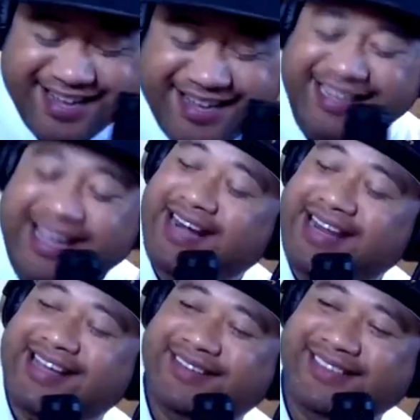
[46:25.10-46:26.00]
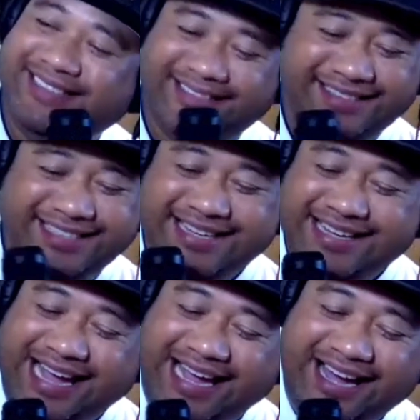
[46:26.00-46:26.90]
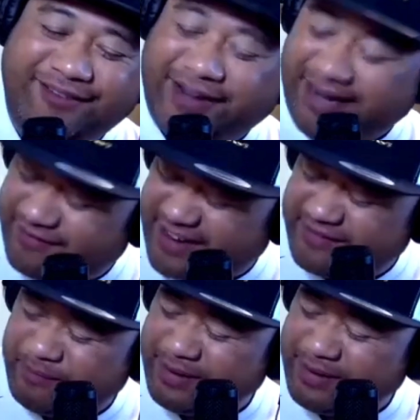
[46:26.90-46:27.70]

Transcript: Yeah, they go. Because if I